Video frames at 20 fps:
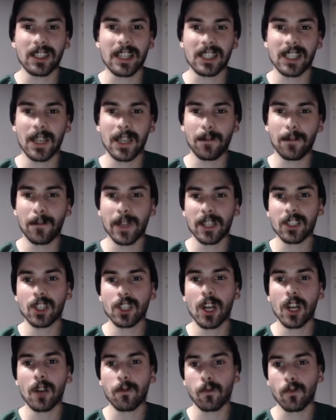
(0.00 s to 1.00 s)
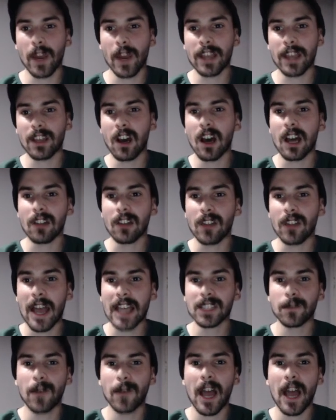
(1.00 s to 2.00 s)
as they finished off red hot
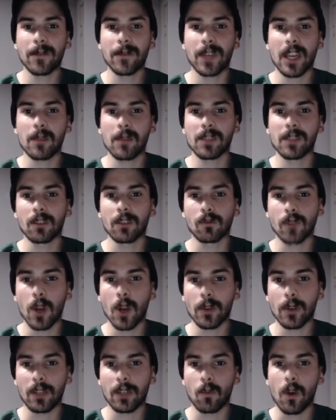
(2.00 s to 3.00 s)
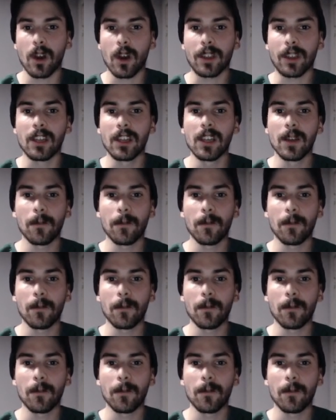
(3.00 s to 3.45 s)
last 5 games in a row they won.